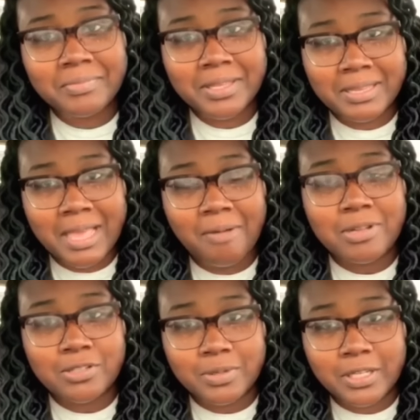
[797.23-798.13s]
that
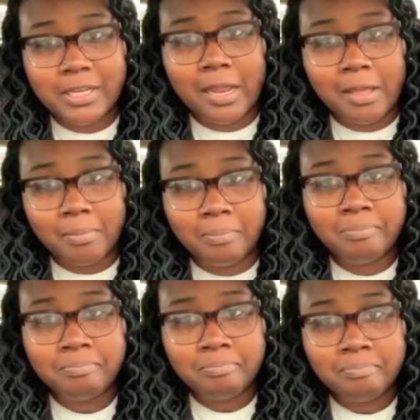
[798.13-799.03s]
was really dumb.
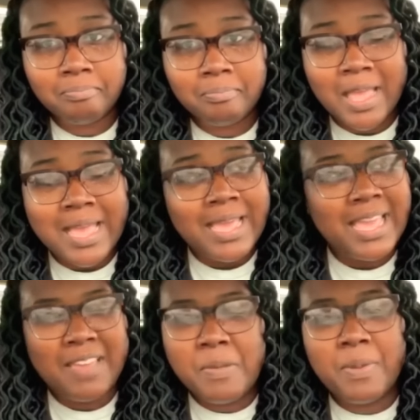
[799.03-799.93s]

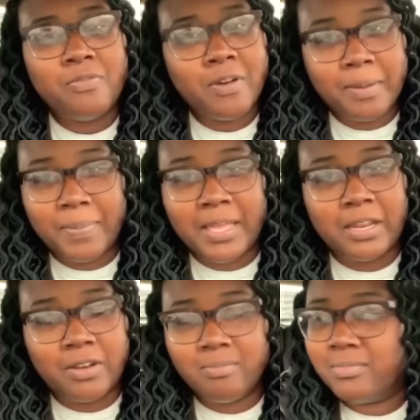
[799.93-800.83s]
Even before being
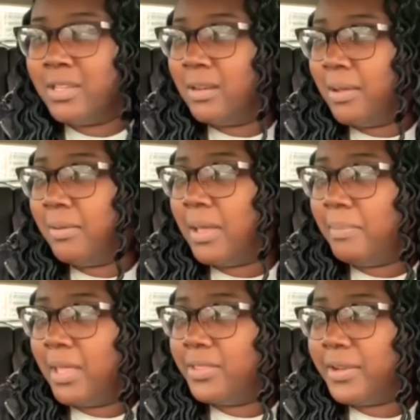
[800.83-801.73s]
a
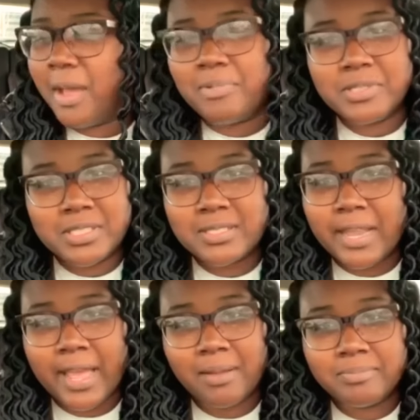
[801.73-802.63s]
mother, I was just
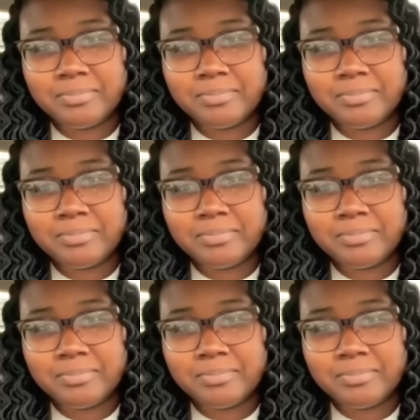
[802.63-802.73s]
like,